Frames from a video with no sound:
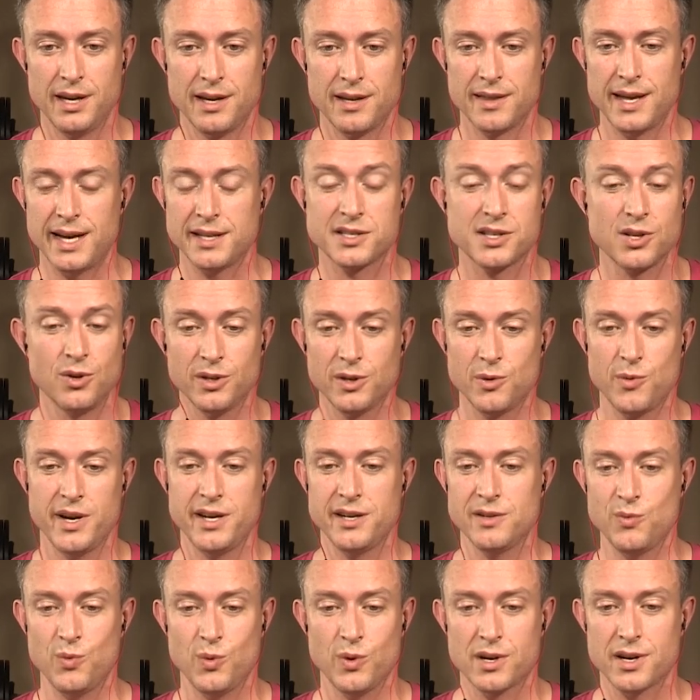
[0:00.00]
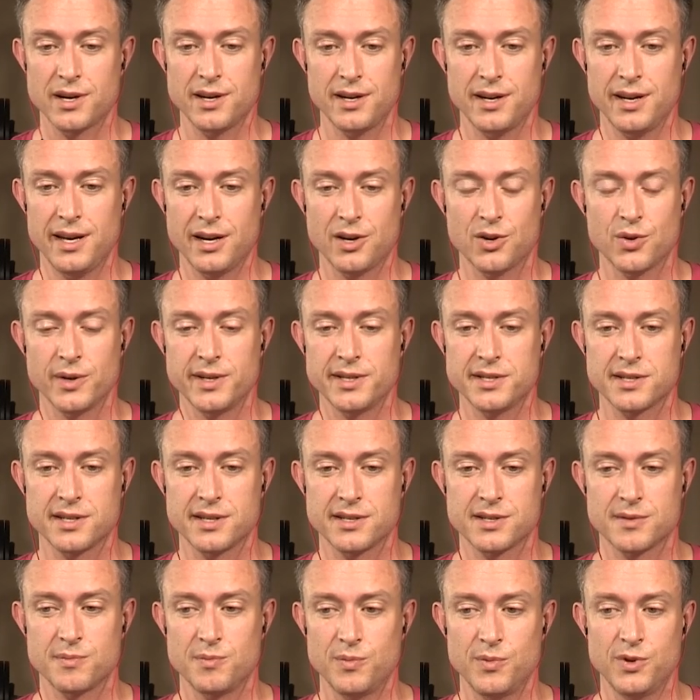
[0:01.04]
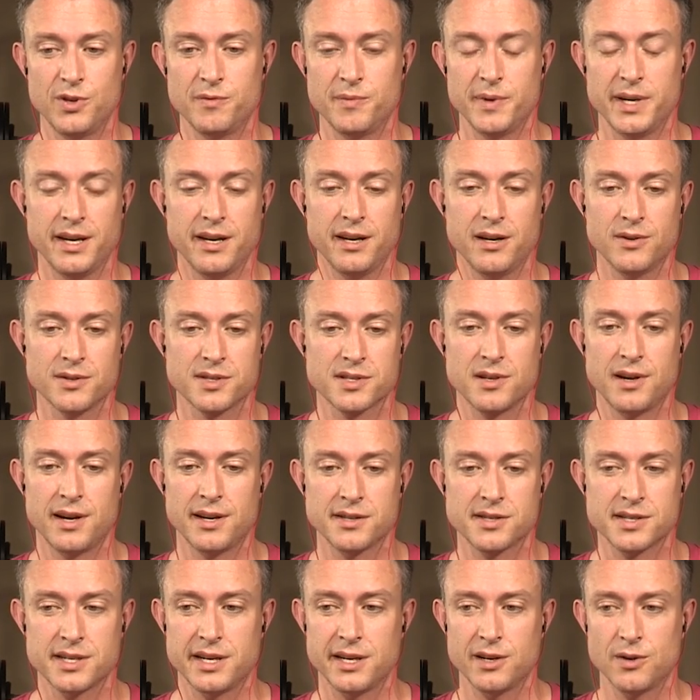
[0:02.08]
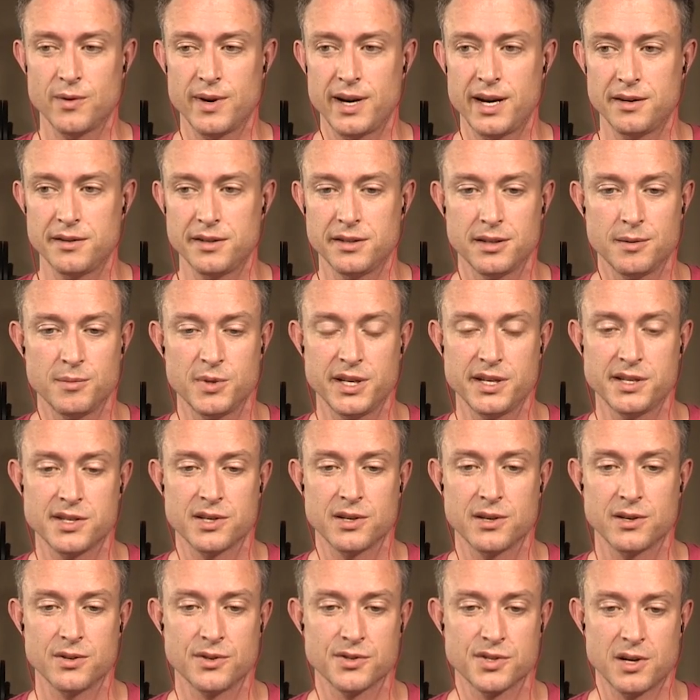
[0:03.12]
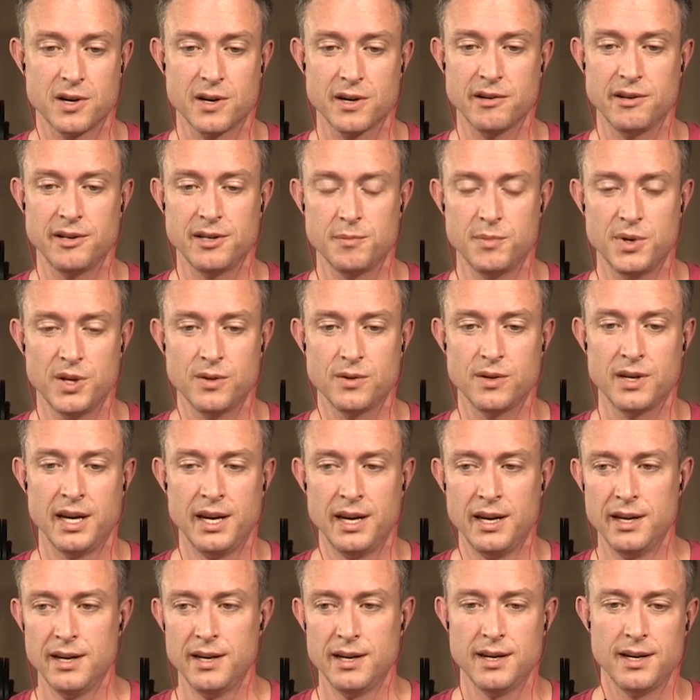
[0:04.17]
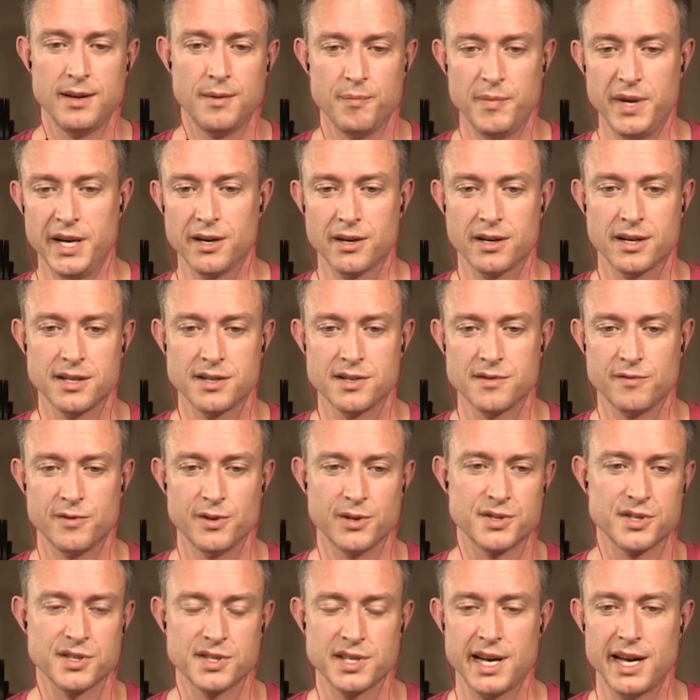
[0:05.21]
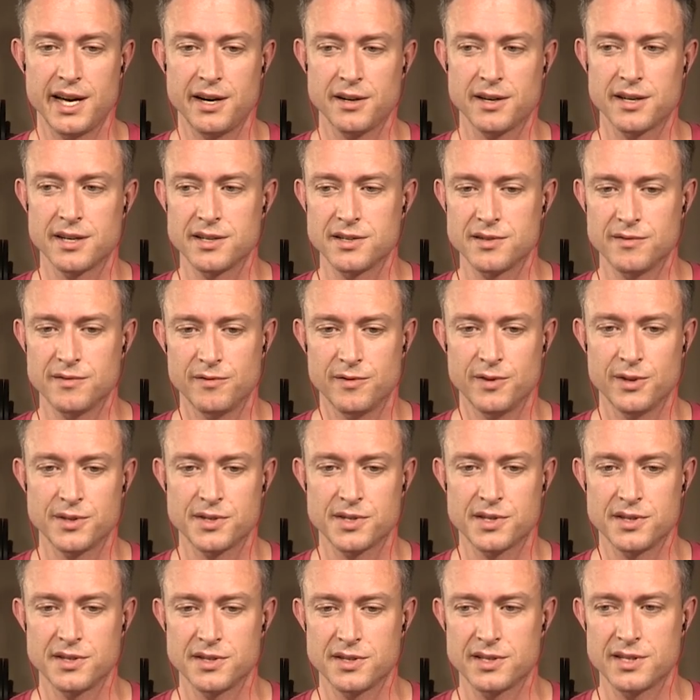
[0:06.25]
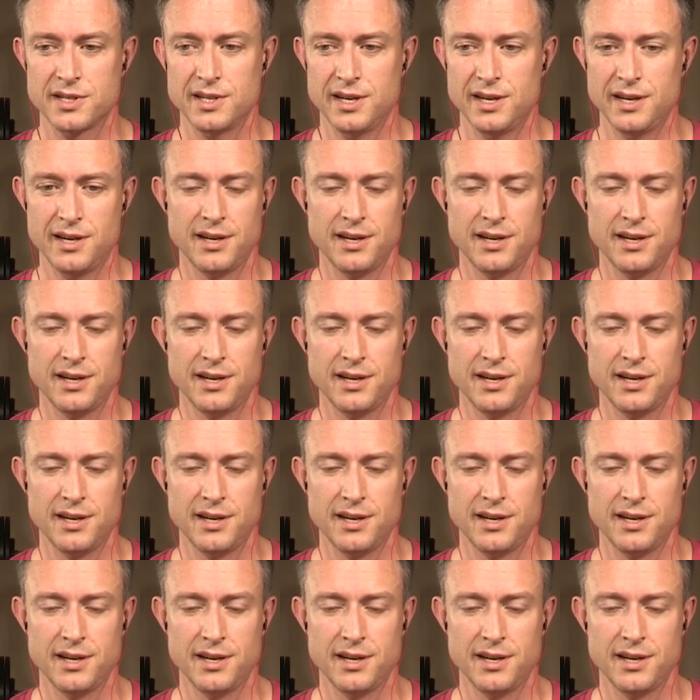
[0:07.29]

That's the only way we're going to increase this movement. You know, it's not sitting around in liberty circles arguing about minarchism versus anarchism versus